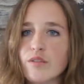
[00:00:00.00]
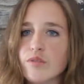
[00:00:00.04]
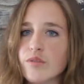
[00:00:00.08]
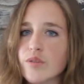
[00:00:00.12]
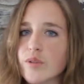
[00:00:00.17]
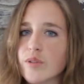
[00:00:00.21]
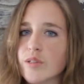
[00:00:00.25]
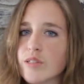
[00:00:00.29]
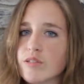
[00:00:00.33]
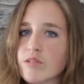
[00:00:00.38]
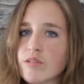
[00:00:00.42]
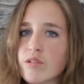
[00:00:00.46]
a
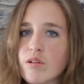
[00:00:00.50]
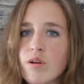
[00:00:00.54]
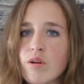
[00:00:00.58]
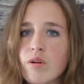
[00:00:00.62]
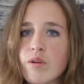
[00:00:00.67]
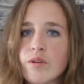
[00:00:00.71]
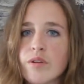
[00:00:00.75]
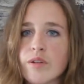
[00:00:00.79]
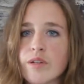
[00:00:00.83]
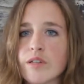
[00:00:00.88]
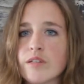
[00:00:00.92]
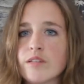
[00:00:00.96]
few years
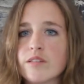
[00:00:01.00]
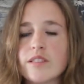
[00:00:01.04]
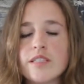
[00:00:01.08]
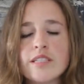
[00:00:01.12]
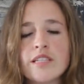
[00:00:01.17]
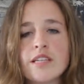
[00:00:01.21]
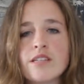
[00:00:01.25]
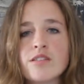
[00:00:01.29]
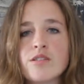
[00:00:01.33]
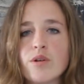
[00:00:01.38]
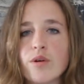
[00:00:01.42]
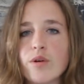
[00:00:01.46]
old or you're
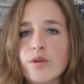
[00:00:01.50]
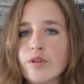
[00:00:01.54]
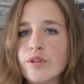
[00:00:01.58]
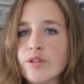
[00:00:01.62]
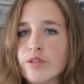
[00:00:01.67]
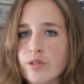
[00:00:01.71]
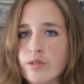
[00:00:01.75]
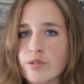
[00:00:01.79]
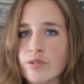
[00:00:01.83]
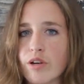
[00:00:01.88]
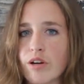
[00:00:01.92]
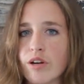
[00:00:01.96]
linking to older
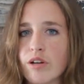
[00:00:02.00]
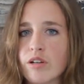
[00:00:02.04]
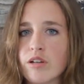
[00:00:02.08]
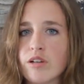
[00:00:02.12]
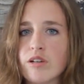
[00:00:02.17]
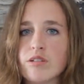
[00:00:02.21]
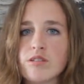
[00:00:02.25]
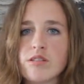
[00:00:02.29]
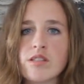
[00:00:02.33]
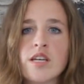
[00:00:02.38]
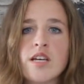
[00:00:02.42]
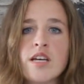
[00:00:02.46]
news
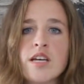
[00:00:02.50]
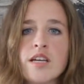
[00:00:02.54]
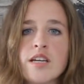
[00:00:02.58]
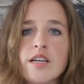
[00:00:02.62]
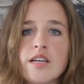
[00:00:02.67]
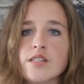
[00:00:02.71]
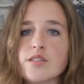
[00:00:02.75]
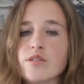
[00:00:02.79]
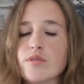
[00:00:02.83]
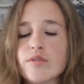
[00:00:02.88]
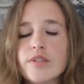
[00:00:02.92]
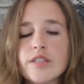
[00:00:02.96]
articles,
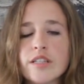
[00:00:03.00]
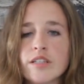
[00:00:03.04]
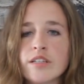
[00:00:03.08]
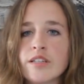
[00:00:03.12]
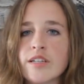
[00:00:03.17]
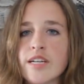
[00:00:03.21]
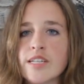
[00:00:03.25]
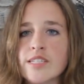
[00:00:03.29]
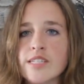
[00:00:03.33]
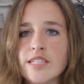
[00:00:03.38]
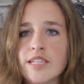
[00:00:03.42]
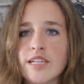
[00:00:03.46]
it's a really
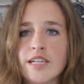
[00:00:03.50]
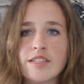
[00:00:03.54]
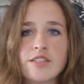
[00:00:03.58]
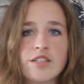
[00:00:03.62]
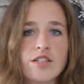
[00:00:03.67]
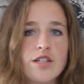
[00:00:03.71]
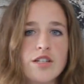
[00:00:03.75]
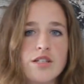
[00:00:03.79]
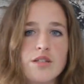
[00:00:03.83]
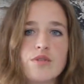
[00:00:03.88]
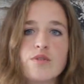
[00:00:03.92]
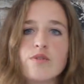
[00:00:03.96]
good idea
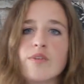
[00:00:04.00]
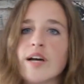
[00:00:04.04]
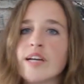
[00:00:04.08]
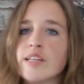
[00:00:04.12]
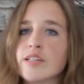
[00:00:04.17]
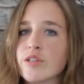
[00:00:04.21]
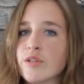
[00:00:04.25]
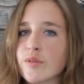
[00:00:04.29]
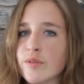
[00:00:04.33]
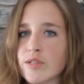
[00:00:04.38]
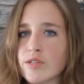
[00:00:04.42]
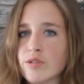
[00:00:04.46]
to just
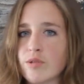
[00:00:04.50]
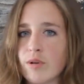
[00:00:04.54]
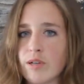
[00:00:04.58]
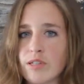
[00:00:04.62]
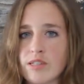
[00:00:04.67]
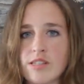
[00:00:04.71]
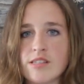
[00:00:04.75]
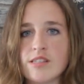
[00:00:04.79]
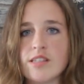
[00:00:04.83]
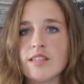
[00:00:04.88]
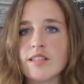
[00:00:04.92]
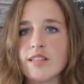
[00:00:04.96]
find newer
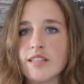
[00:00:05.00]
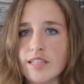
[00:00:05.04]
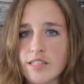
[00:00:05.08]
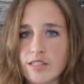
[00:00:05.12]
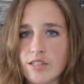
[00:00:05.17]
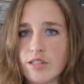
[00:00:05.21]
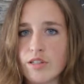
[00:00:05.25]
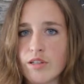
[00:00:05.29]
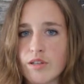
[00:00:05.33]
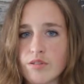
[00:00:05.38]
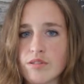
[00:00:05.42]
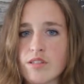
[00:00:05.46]
sources and
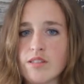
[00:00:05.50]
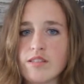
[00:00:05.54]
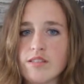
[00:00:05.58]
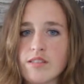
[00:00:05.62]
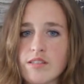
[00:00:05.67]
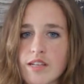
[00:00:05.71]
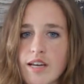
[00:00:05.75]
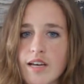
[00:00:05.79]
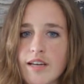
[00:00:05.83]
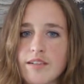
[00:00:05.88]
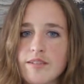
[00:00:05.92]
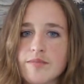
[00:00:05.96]
link to those
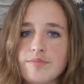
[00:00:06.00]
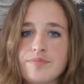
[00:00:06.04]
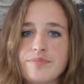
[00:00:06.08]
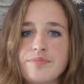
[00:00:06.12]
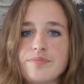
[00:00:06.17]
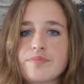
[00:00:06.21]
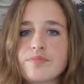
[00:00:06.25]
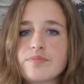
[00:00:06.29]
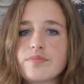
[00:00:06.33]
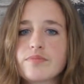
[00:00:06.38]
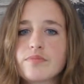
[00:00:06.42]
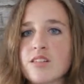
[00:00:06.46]
instead.
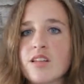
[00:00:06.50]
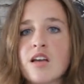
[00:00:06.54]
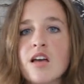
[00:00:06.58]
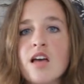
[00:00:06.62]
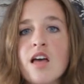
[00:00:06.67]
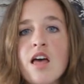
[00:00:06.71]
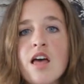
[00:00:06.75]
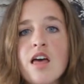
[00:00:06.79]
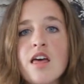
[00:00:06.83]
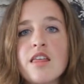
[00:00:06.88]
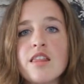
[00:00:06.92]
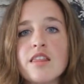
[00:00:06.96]

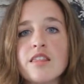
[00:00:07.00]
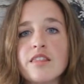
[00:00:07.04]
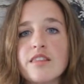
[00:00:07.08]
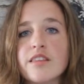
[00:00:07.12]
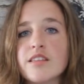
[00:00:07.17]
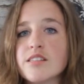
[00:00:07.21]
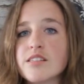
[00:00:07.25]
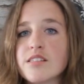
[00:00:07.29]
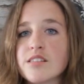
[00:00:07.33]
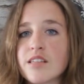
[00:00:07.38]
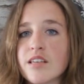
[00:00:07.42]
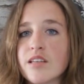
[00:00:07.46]

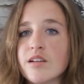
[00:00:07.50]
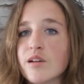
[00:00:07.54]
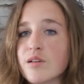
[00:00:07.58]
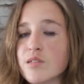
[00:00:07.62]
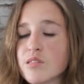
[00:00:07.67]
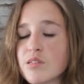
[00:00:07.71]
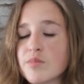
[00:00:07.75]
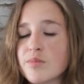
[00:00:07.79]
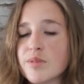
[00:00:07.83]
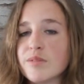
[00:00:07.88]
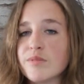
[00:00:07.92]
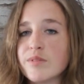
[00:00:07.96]
This can
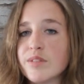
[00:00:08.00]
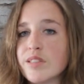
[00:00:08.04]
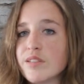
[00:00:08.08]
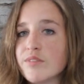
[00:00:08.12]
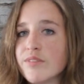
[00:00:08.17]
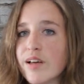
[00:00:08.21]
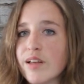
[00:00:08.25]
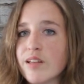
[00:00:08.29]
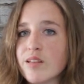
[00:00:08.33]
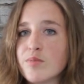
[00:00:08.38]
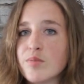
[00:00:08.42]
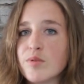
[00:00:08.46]
also be really
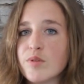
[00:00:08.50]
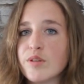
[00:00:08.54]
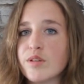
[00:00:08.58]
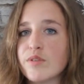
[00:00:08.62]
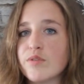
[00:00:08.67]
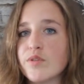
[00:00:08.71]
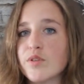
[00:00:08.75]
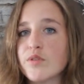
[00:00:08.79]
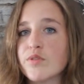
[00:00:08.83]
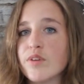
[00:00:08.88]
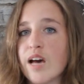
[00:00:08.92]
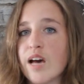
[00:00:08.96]
valuable if you've